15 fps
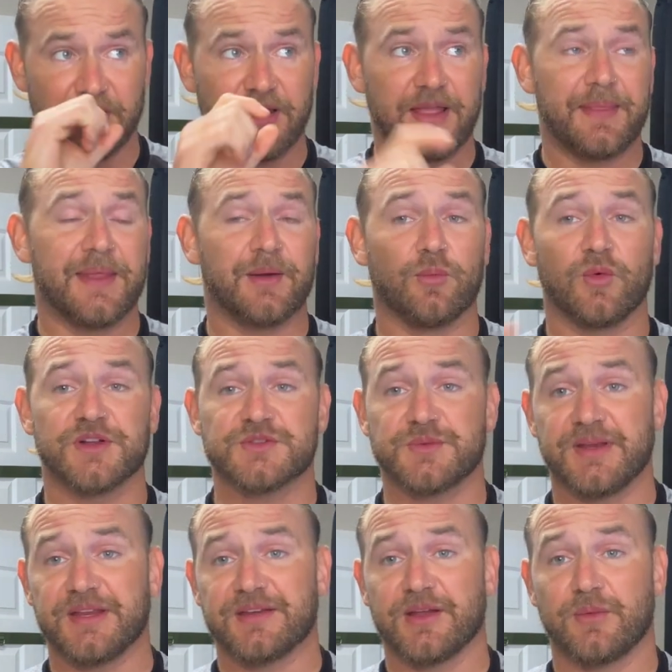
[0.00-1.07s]
And then once
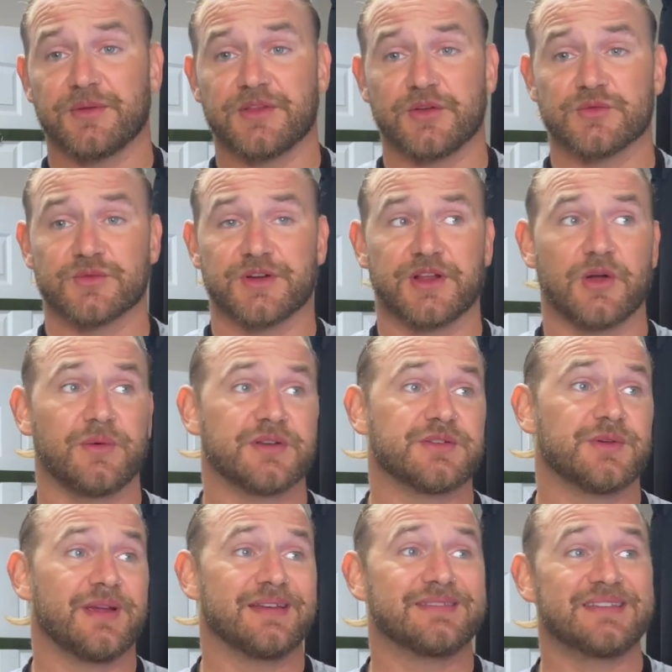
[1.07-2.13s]
we get done with those, we're gonna go
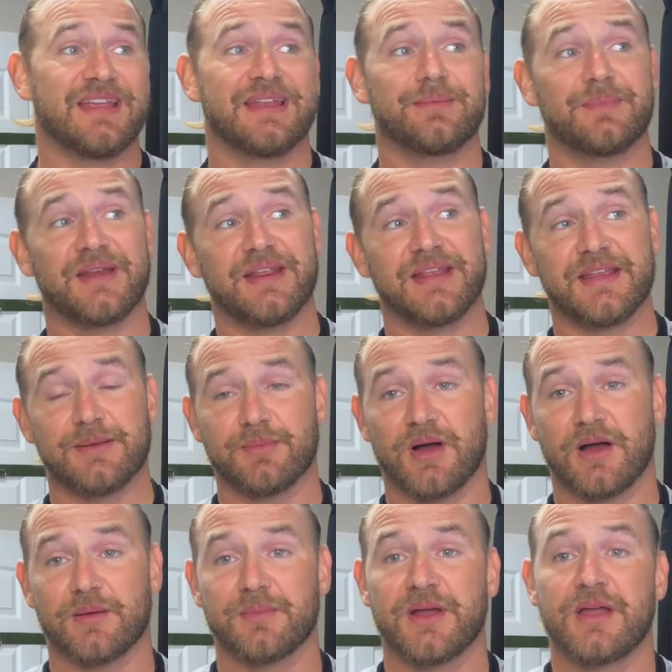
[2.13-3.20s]
into a 10-minute
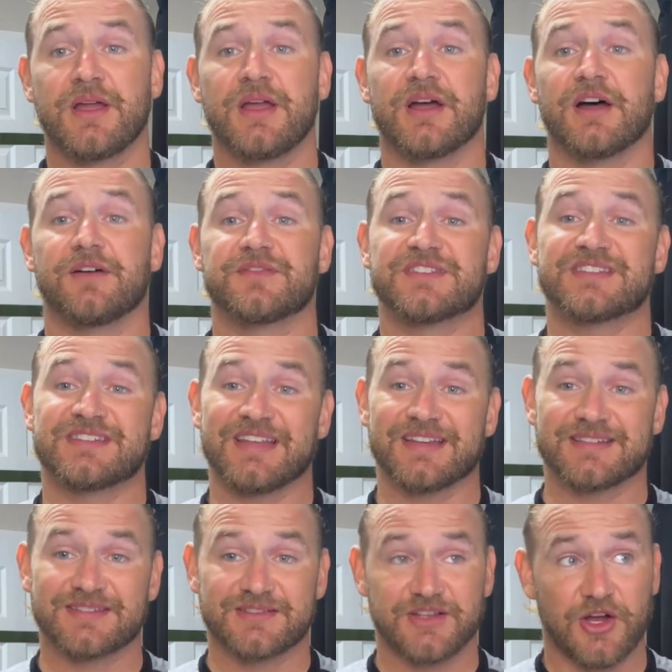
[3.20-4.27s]
EMOM of
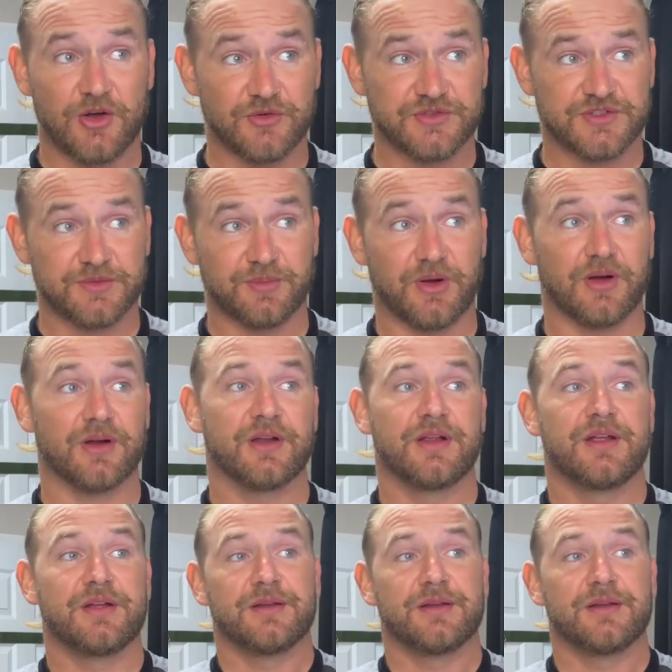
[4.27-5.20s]
6 toes to bar.